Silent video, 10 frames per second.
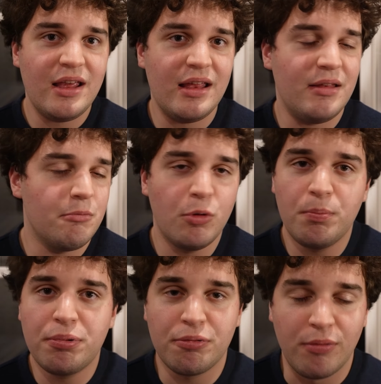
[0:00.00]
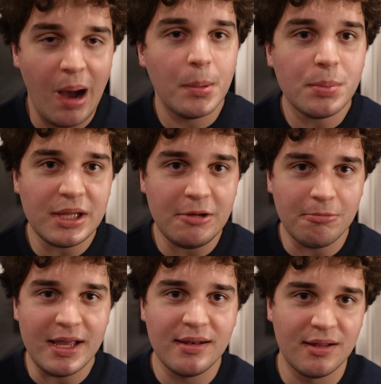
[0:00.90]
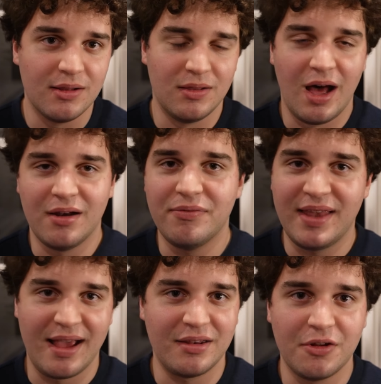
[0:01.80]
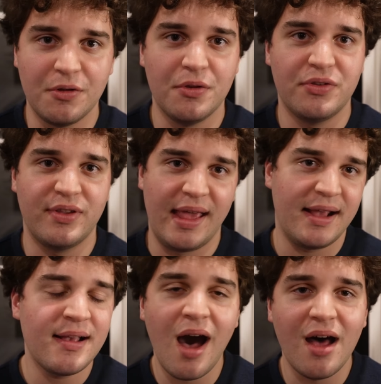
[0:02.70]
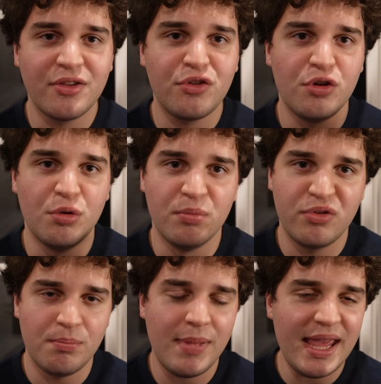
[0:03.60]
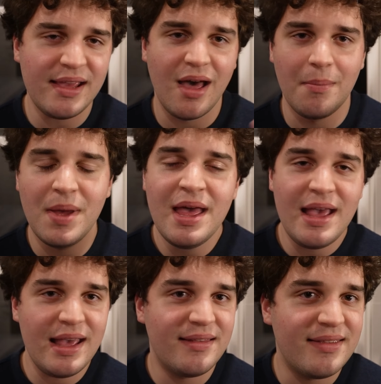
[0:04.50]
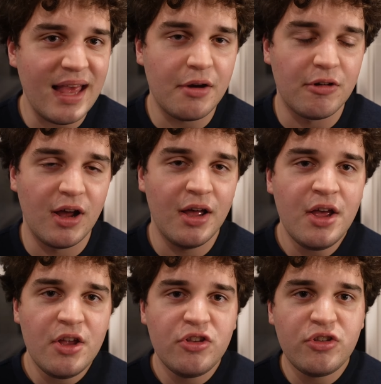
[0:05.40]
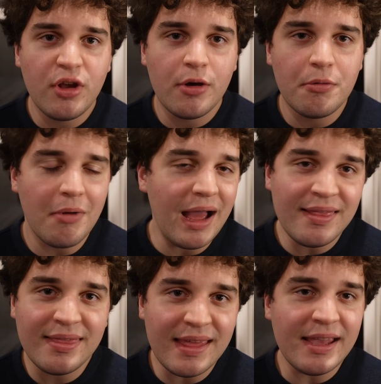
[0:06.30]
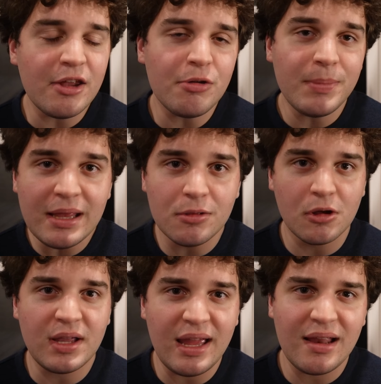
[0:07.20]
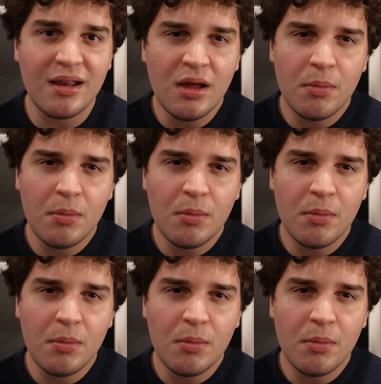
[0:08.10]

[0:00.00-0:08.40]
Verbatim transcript: It will probably win a lot of technicals like costumes, makeup, etc. So I think it'll be looking